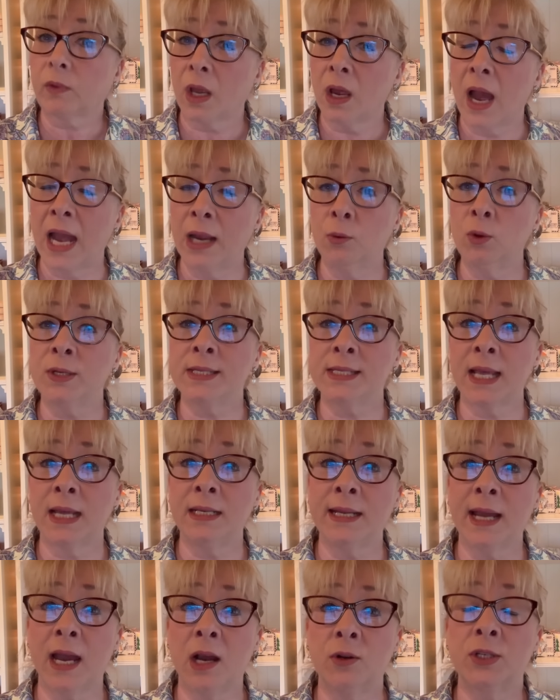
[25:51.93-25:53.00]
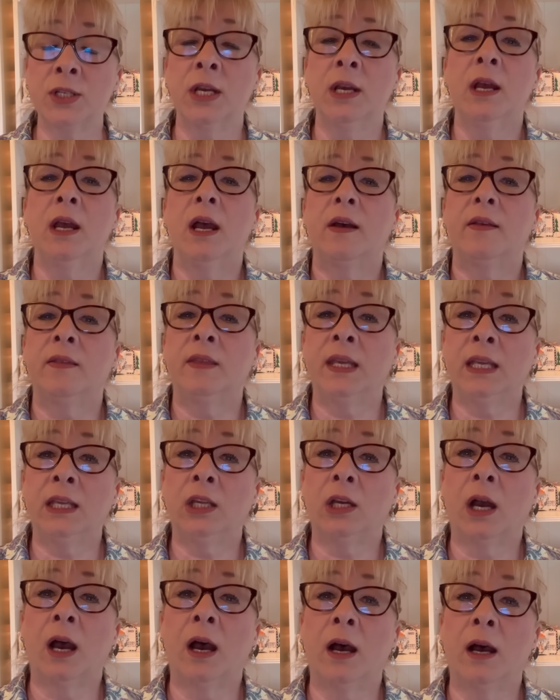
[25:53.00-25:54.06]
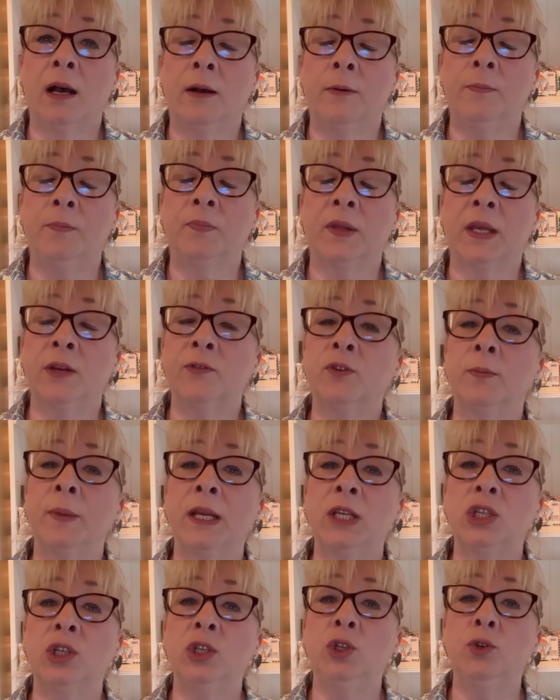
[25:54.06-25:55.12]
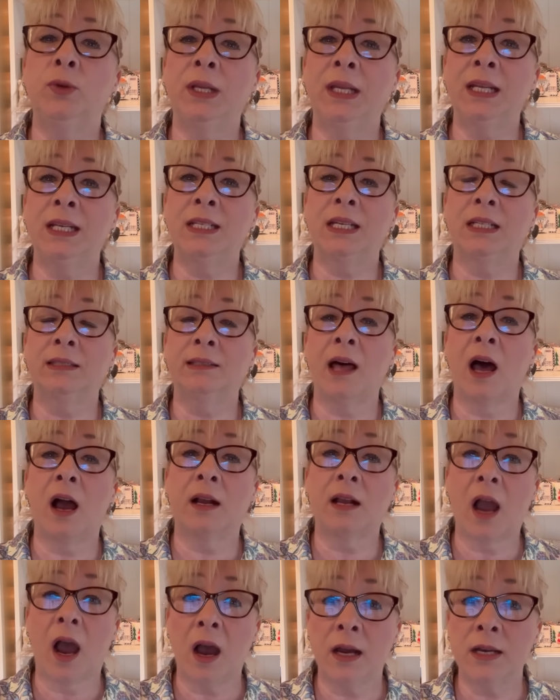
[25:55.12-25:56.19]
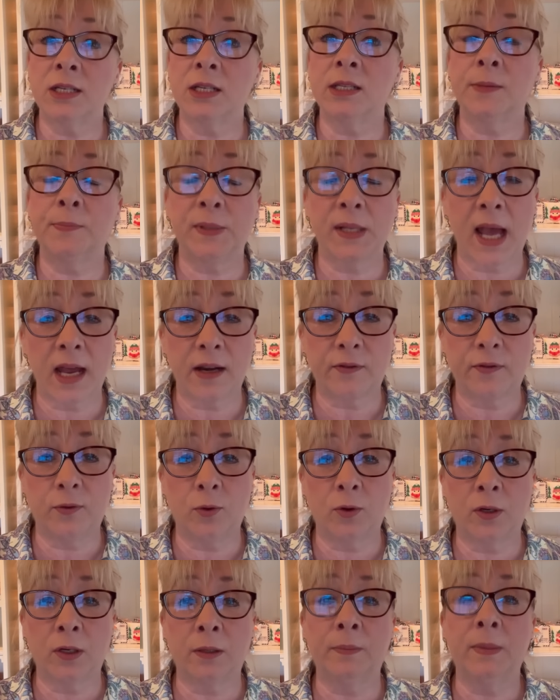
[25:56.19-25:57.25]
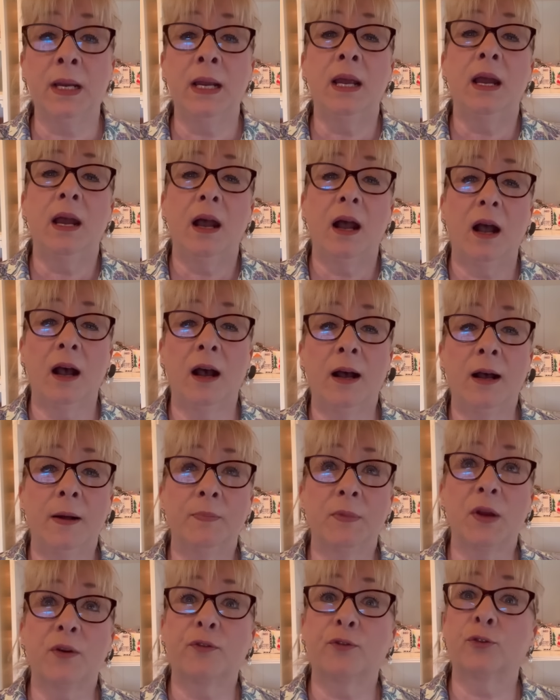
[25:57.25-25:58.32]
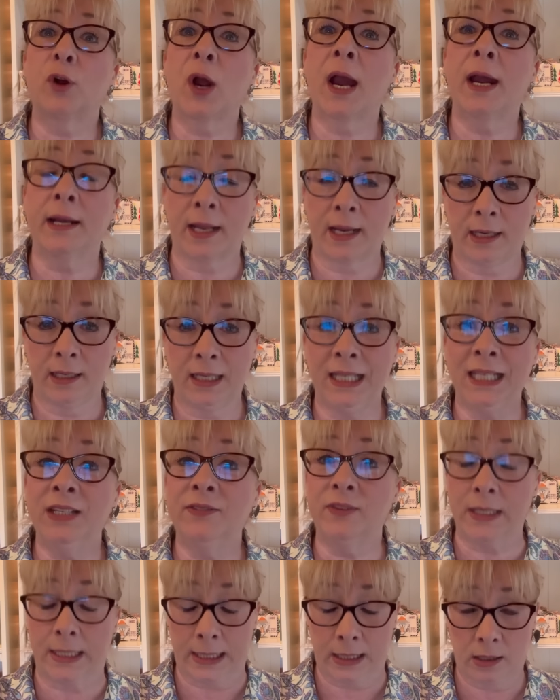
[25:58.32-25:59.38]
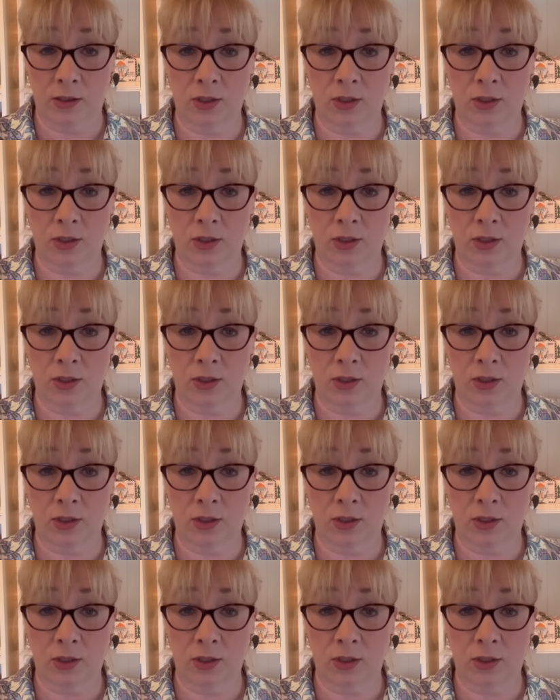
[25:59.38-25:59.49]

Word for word: I will send out the um, information you need to log on to the platform um, Friday evening.